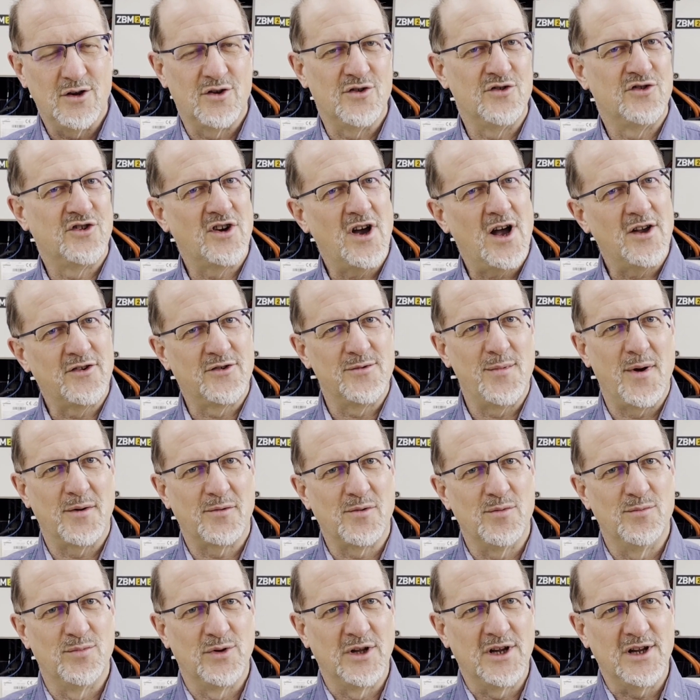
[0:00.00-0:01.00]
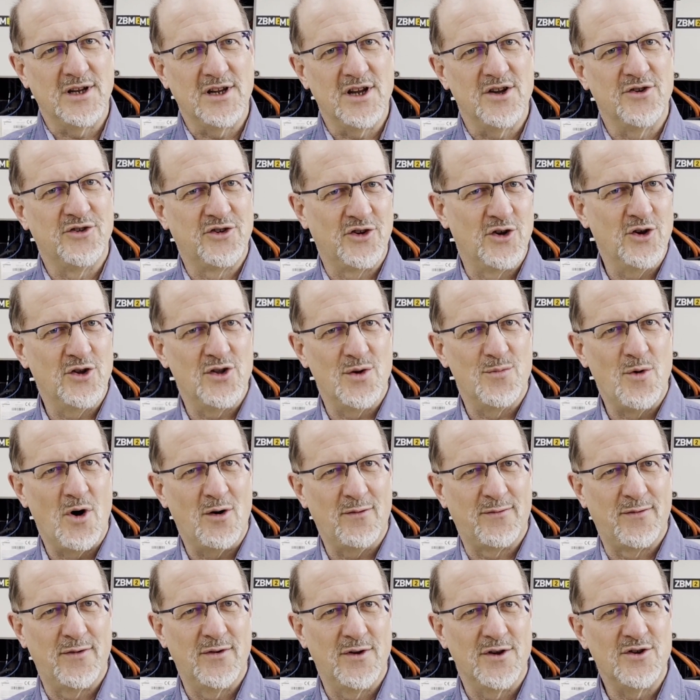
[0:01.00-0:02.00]
You can charge them up completely and turn them
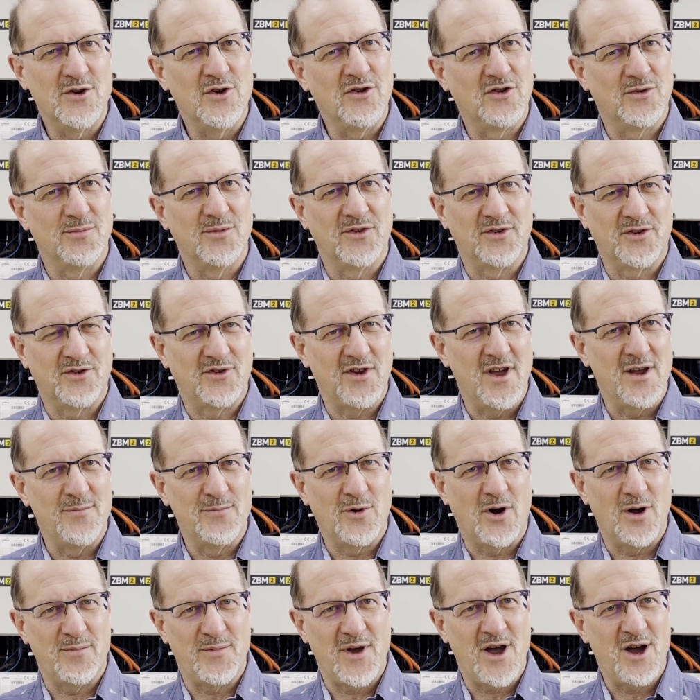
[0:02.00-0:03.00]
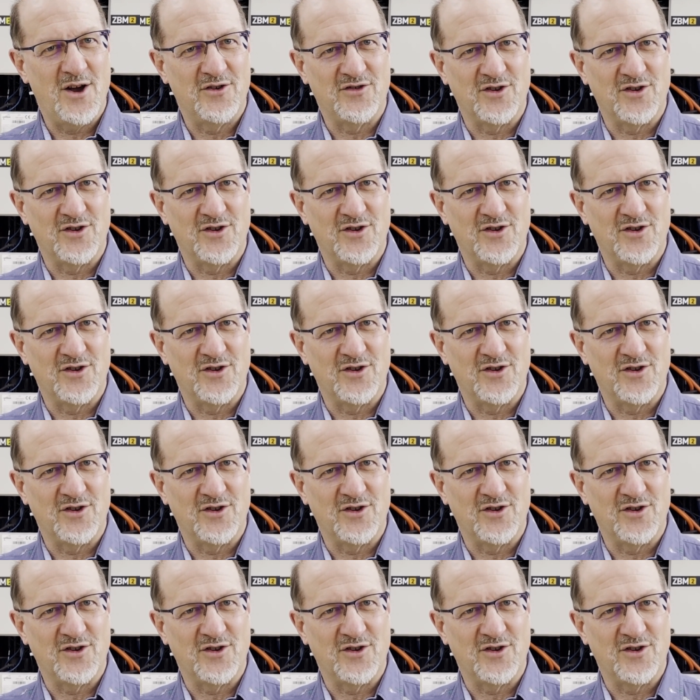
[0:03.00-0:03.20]
off and use them as a standby power